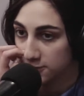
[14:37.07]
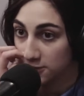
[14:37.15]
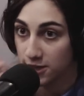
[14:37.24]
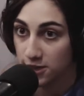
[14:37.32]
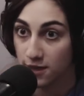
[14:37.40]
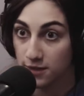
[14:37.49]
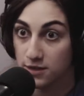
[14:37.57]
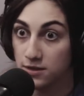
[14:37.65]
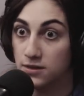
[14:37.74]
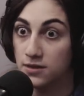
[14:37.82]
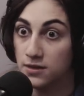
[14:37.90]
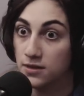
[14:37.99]
for each
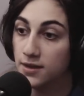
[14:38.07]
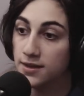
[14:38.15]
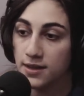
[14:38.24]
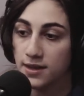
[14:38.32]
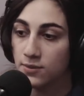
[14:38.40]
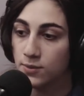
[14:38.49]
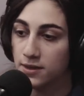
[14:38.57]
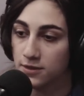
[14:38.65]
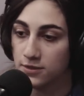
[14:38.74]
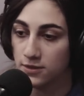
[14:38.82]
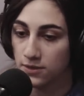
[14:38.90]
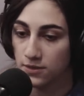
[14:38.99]
other and then we
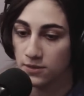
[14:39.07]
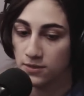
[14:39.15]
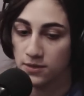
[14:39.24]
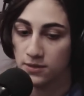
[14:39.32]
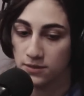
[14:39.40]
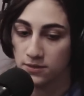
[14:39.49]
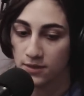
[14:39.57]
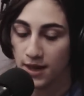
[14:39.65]
also you know